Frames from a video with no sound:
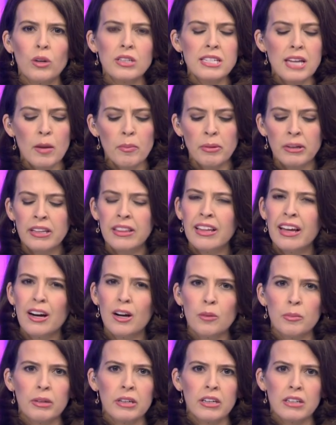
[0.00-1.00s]
What's happening
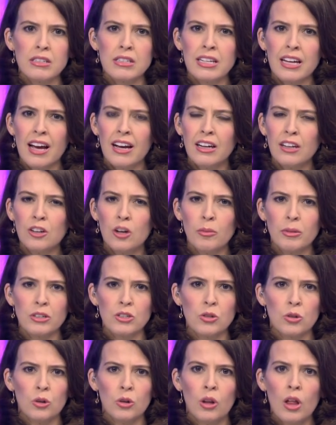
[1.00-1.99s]
there? Because the economic
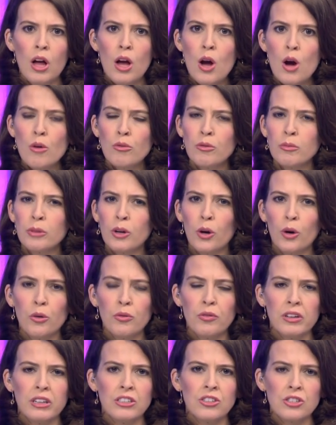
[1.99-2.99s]
toll from
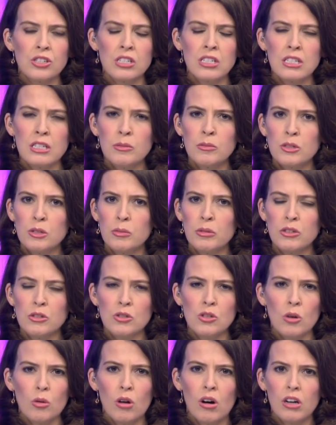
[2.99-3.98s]
COVID just seems to be
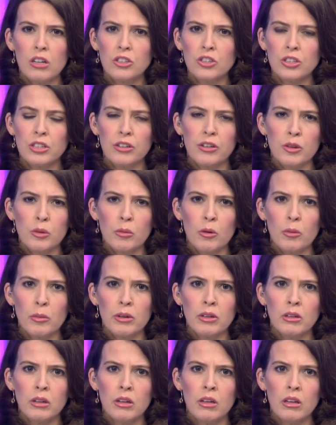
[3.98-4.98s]
so harsh there at the
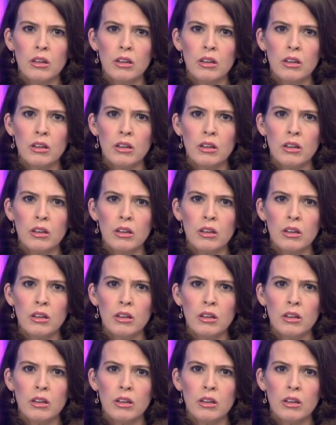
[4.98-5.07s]
moment.